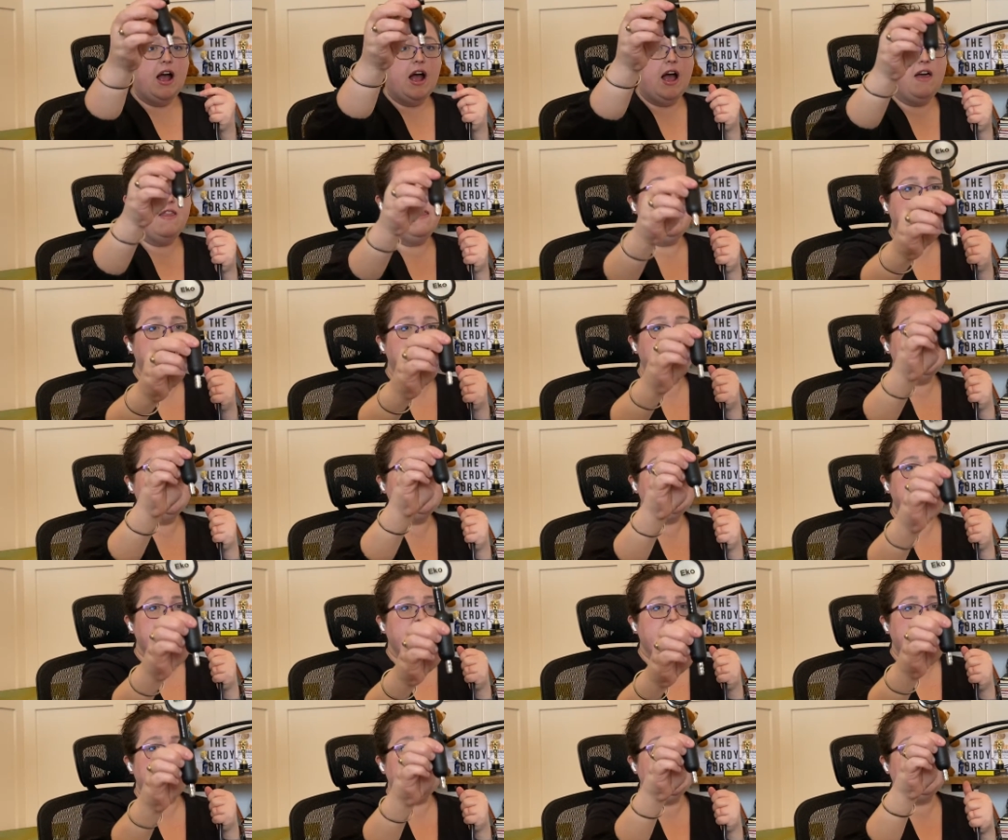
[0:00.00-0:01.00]
and this
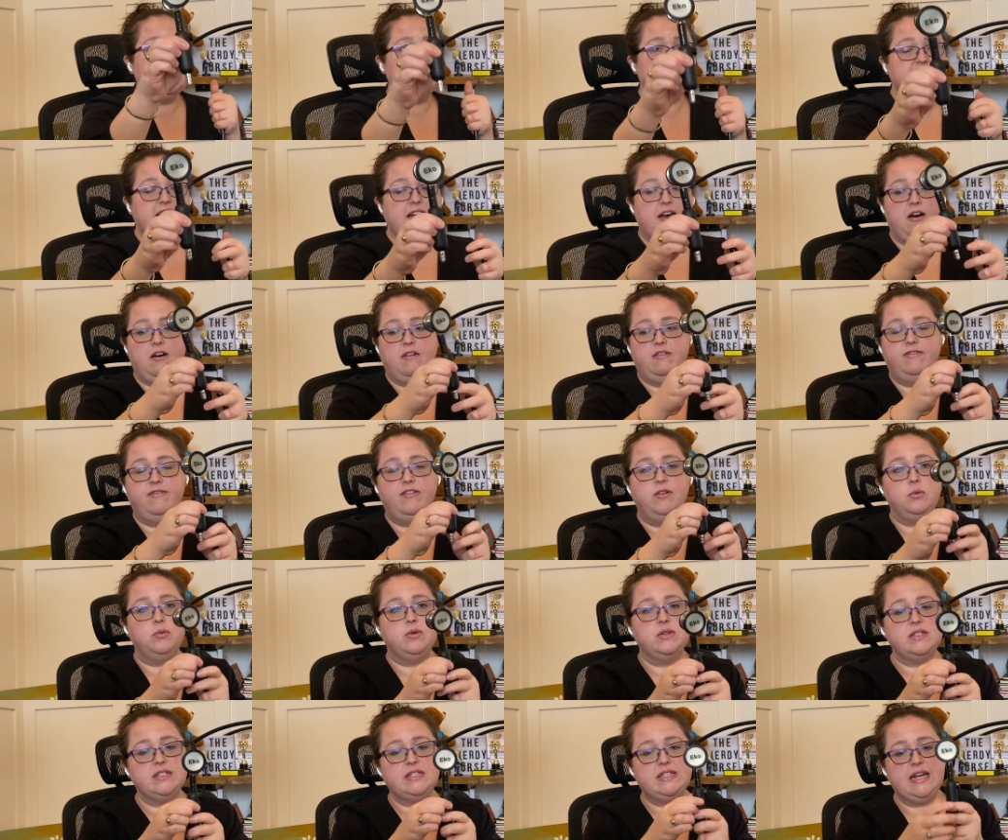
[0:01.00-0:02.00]
in itself
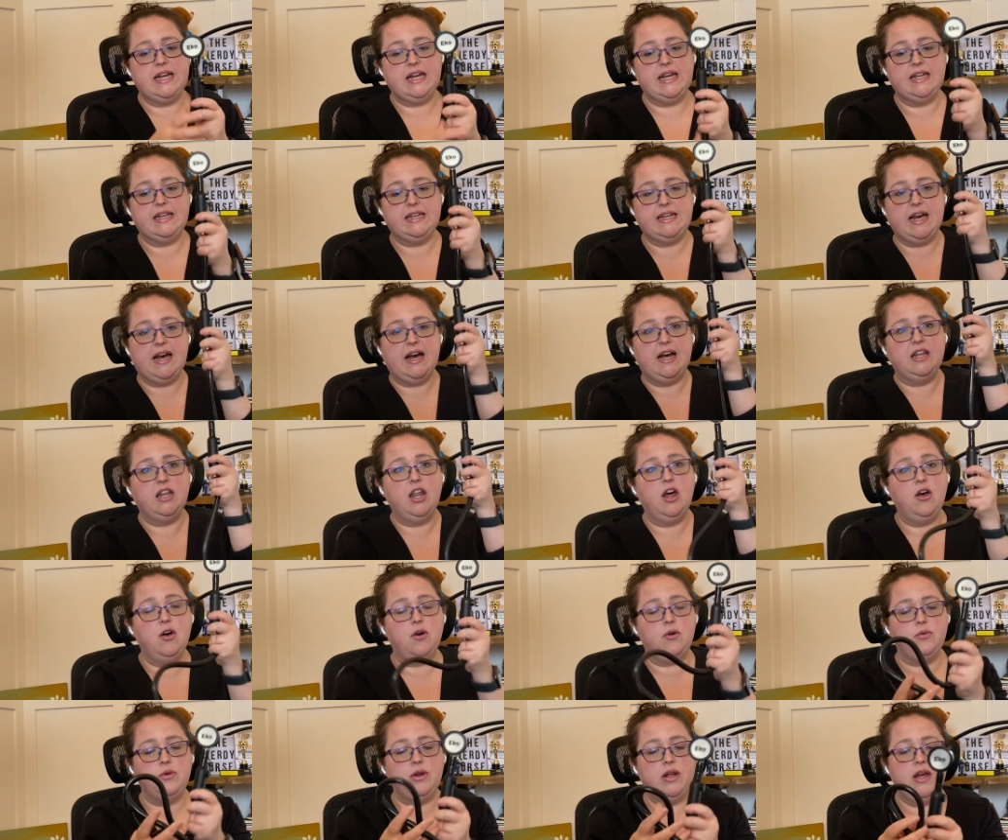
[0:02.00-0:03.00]
will stand
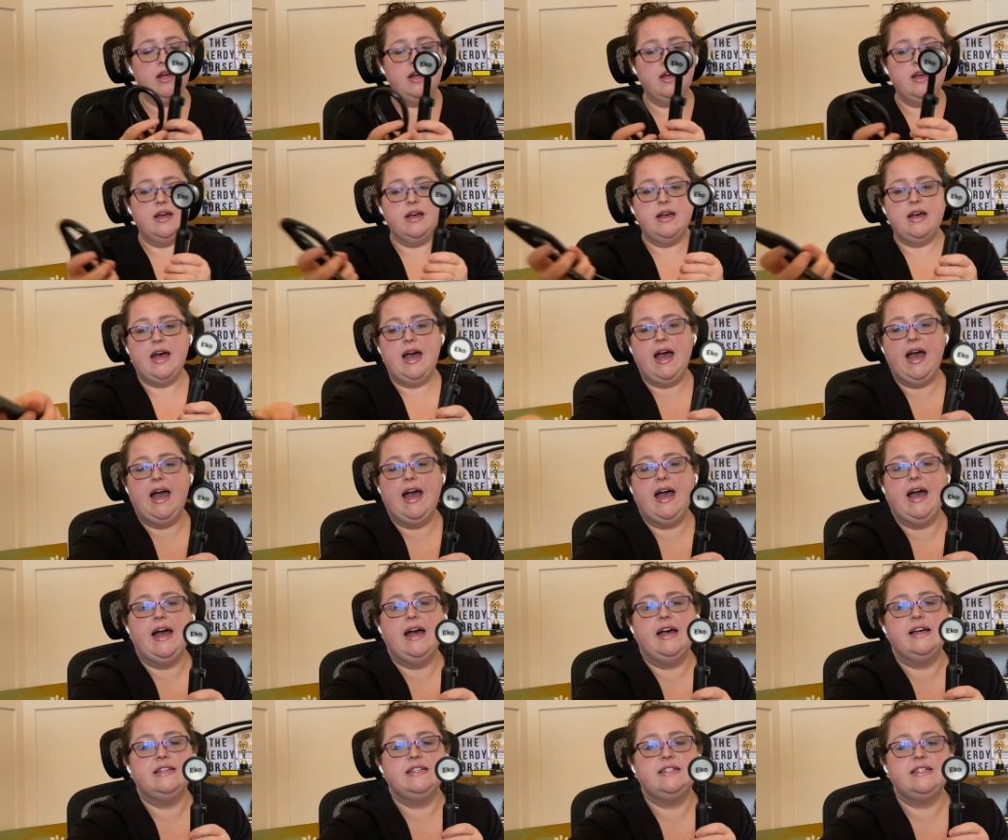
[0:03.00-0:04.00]
alone
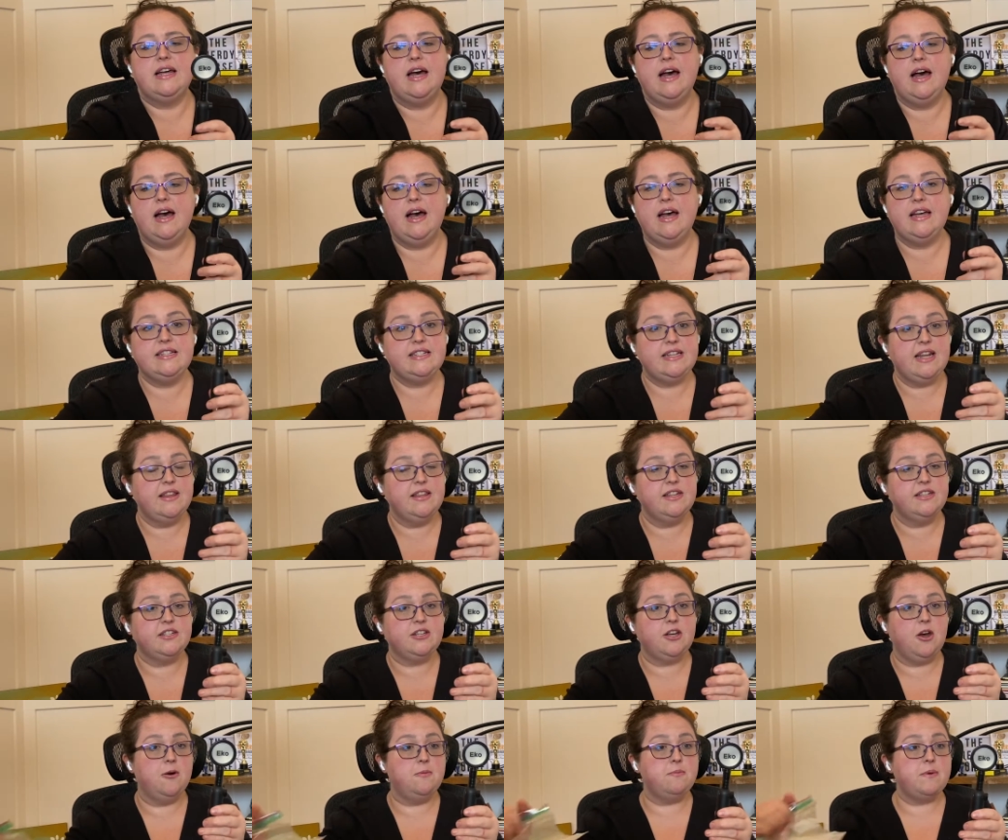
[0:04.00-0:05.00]
as uh, a
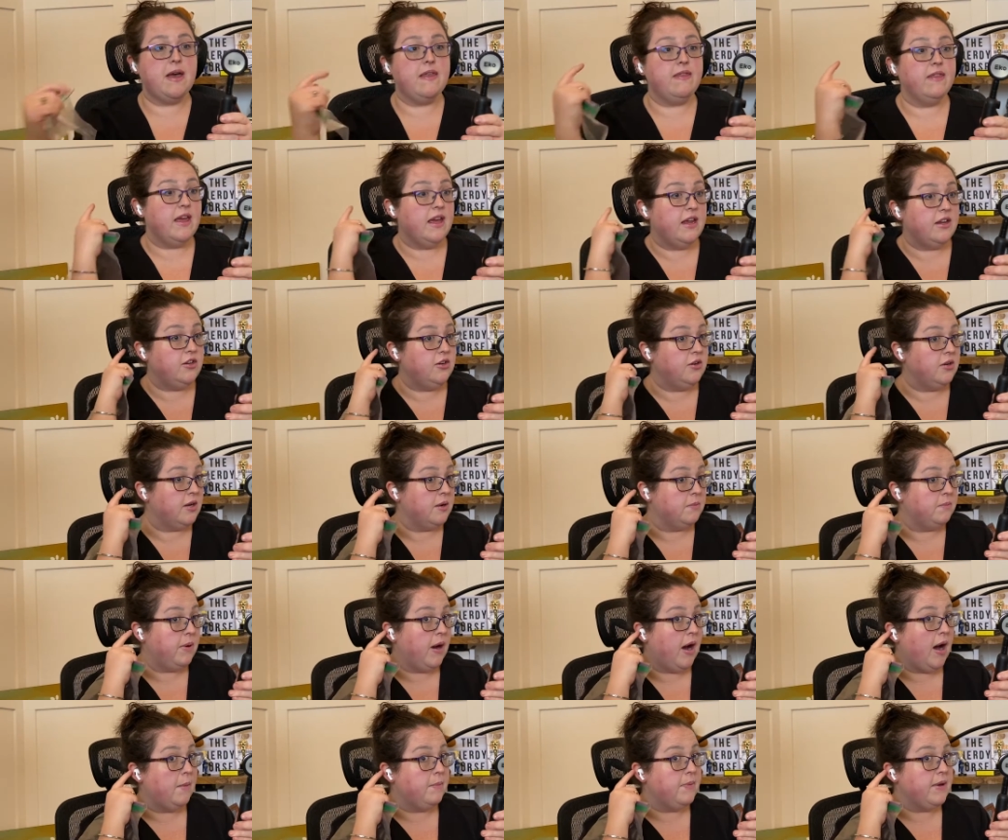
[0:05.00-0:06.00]
stethoscope and then you can
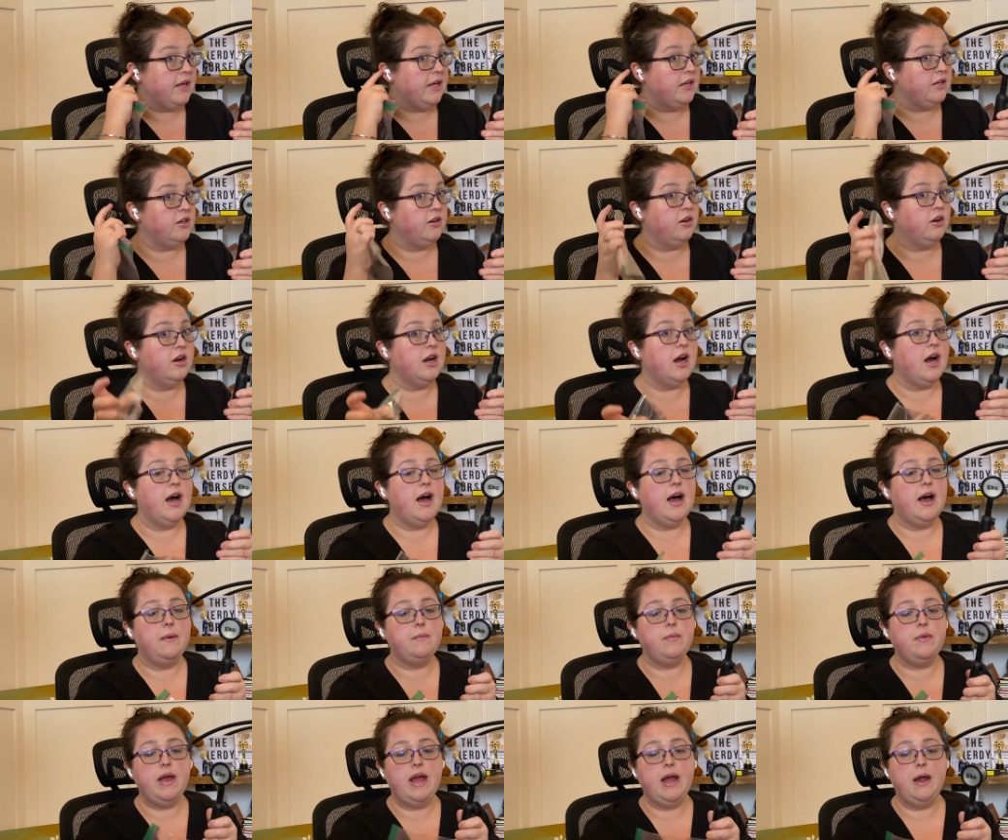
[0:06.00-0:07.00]
pop in your
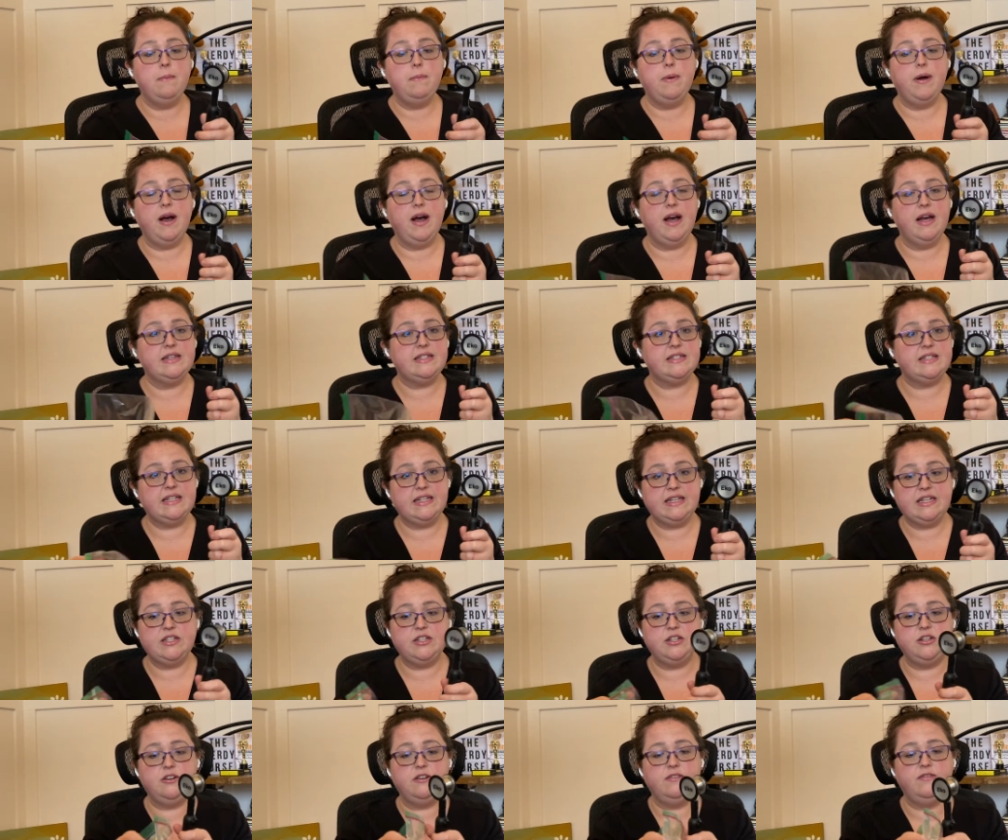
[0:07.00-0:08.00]
uh, AirPods, sync
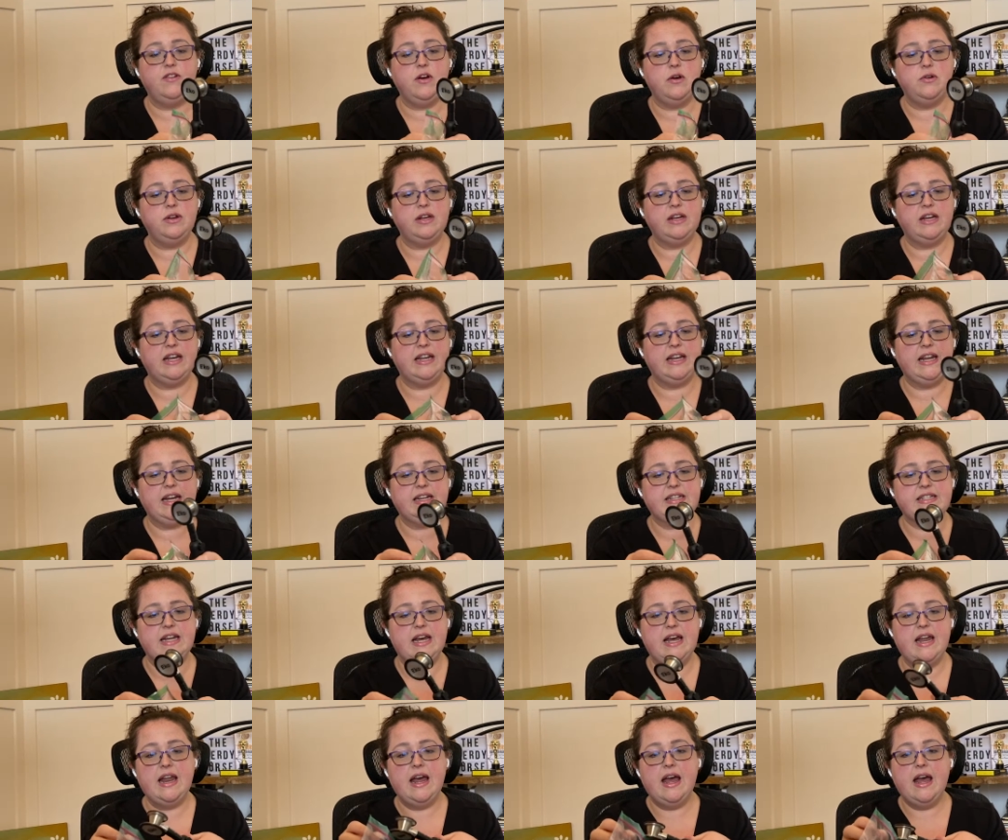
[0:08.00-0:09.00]
it to your phone and connect
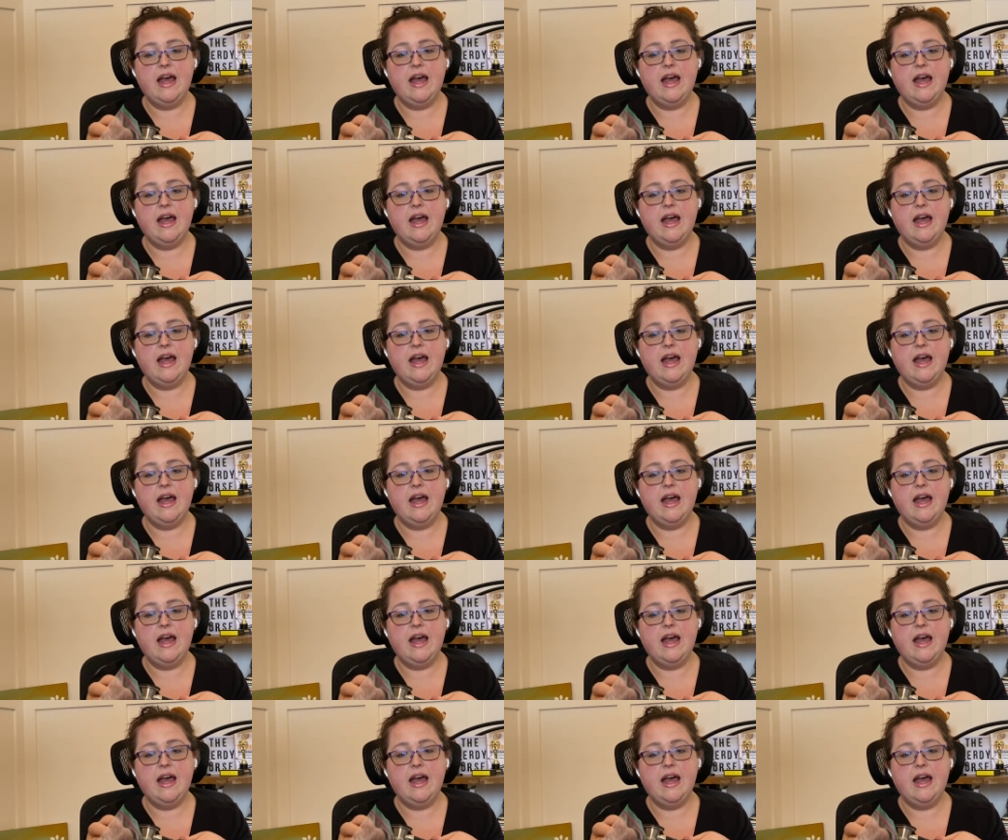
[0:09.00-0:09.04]
it.